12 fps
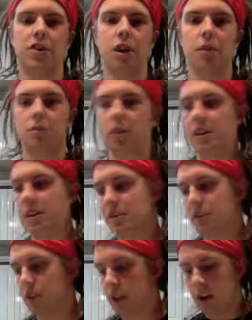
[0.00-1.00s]
up so you
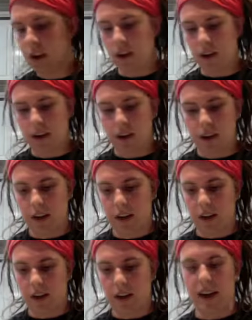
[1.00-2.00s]
can
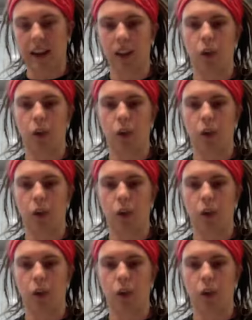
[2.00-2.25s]
get